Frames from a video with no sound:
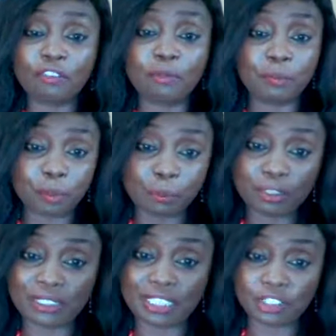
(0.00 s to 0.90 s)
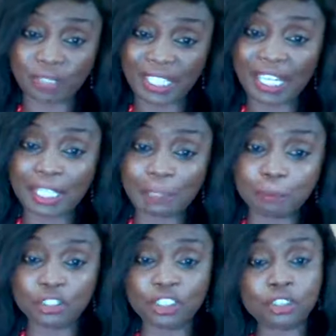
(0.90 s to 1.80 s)
You've been promoted to a higher
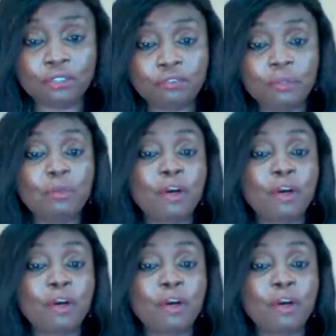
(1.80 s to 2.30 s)
position with